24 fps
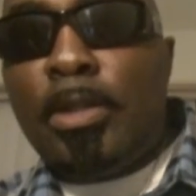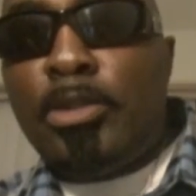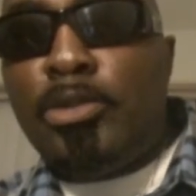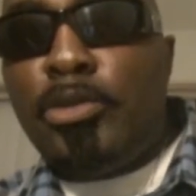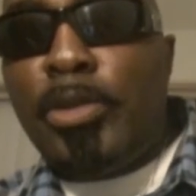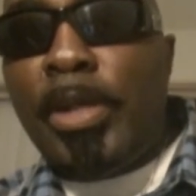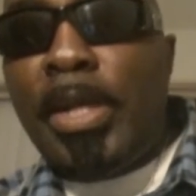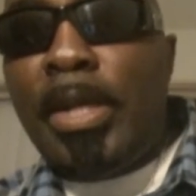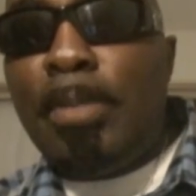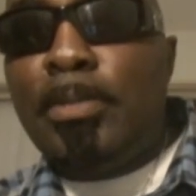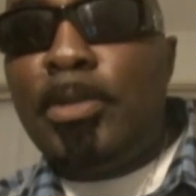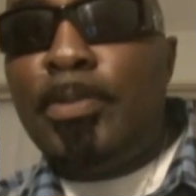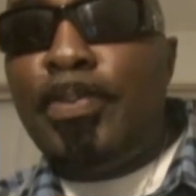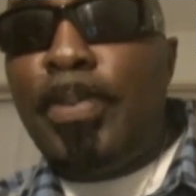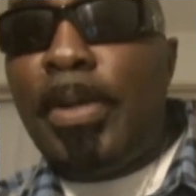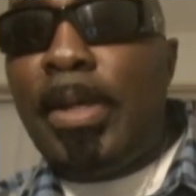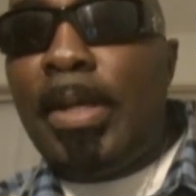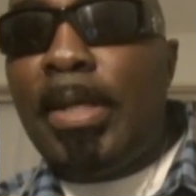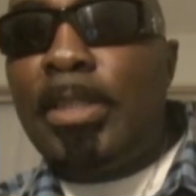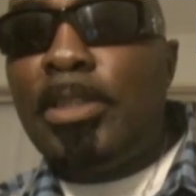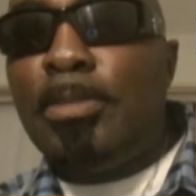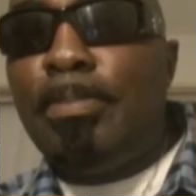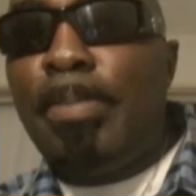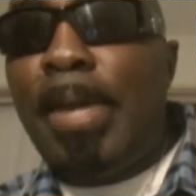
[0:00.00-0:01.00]
Dreams
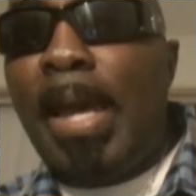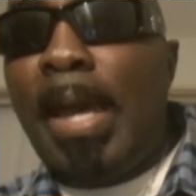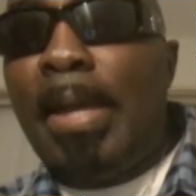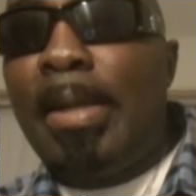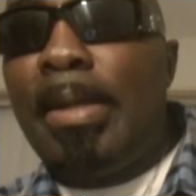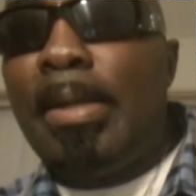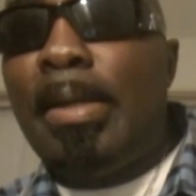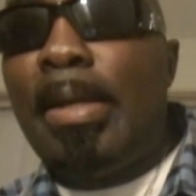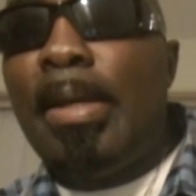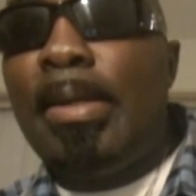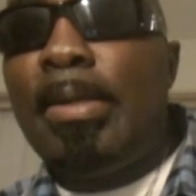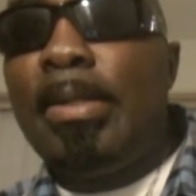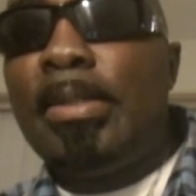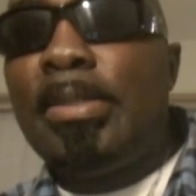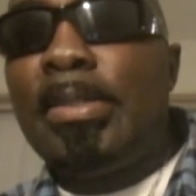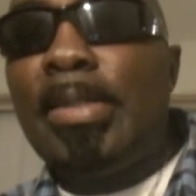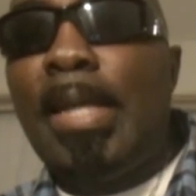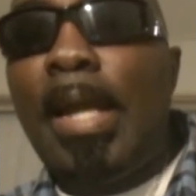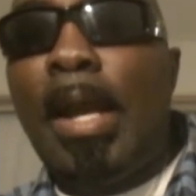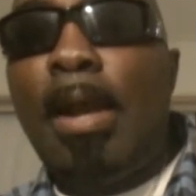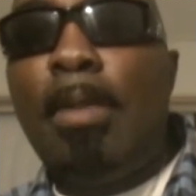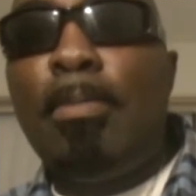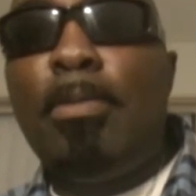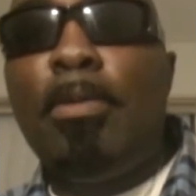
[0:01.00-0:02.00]
put us back in
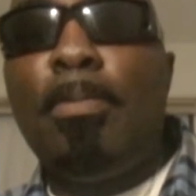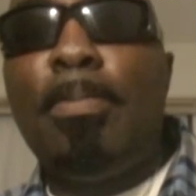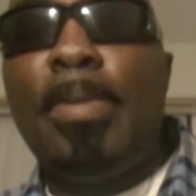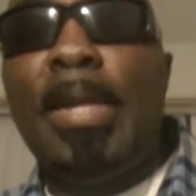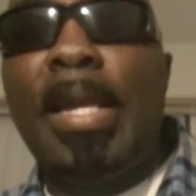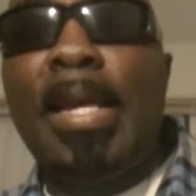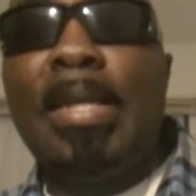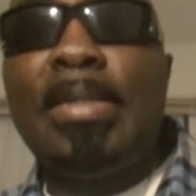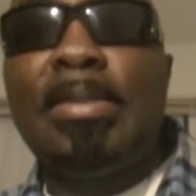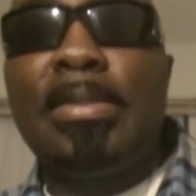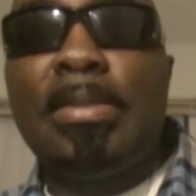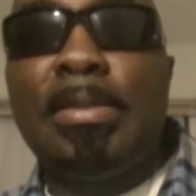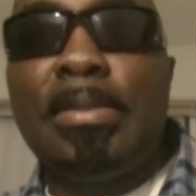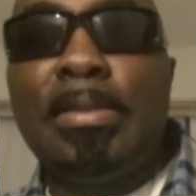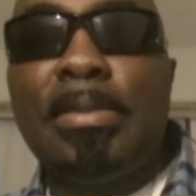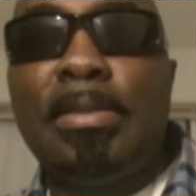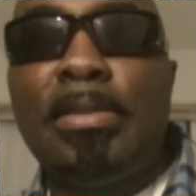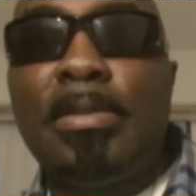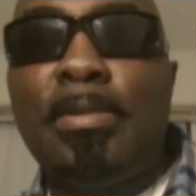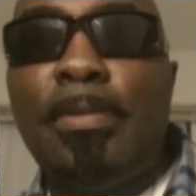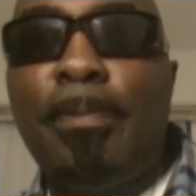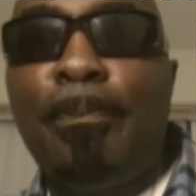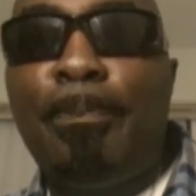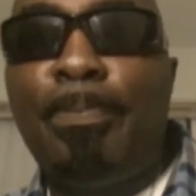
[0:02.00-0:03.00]
undesirable
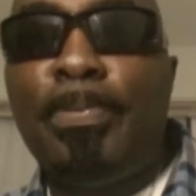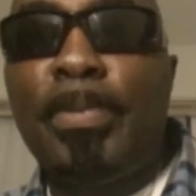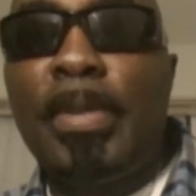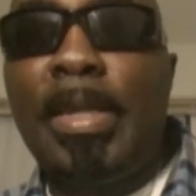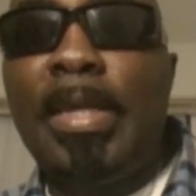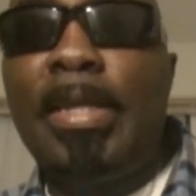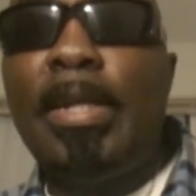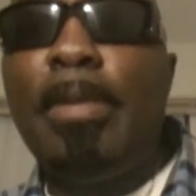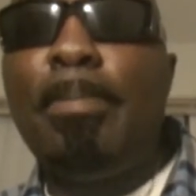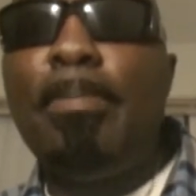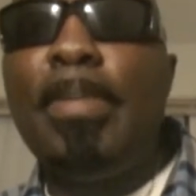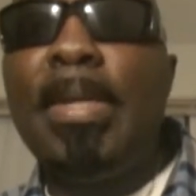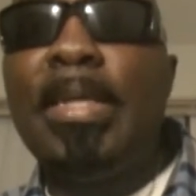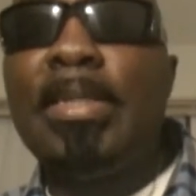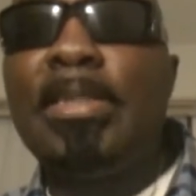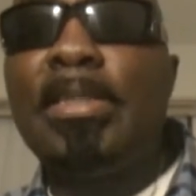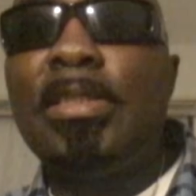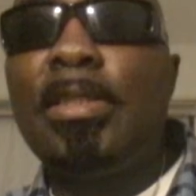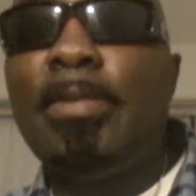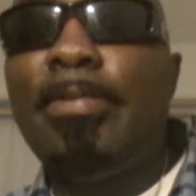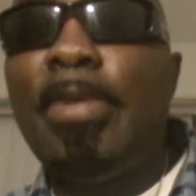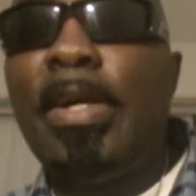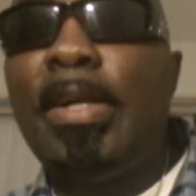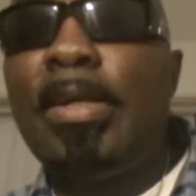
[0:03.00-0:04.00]
places, in the
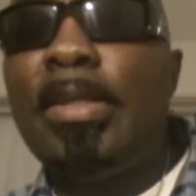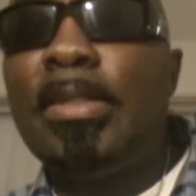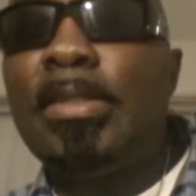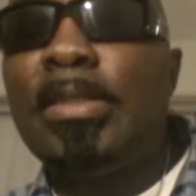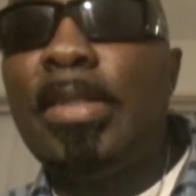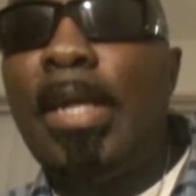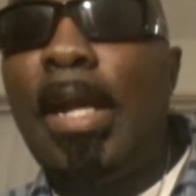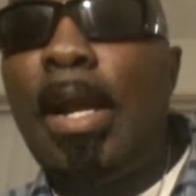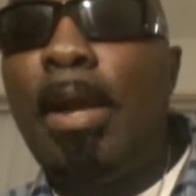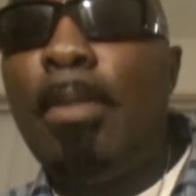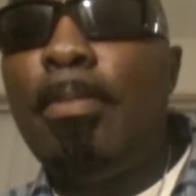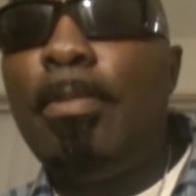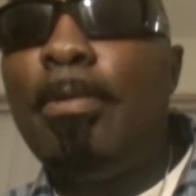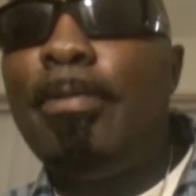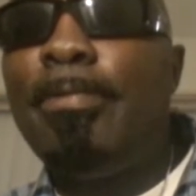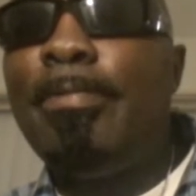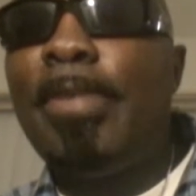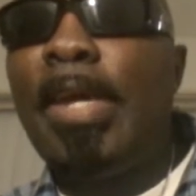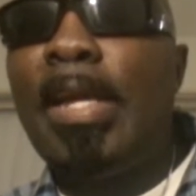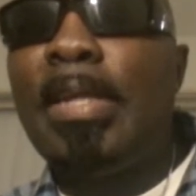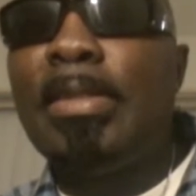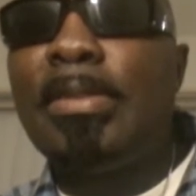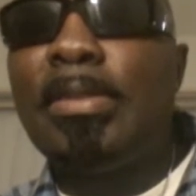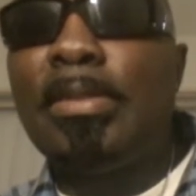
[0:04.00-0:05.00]
midst of undesirable
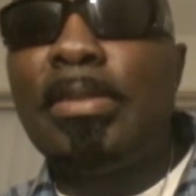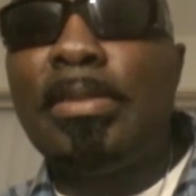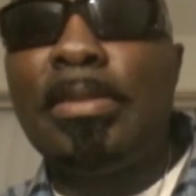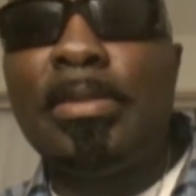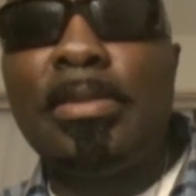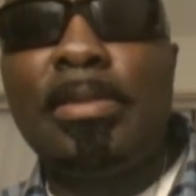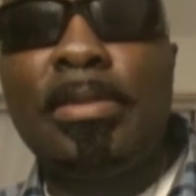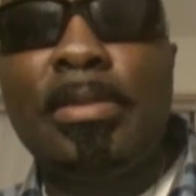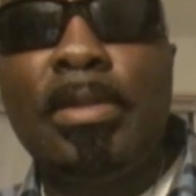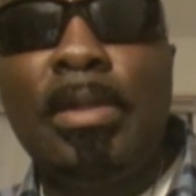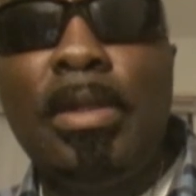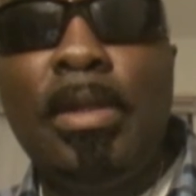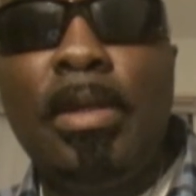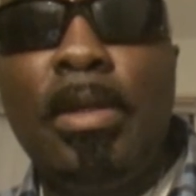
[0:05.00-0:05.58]
faces.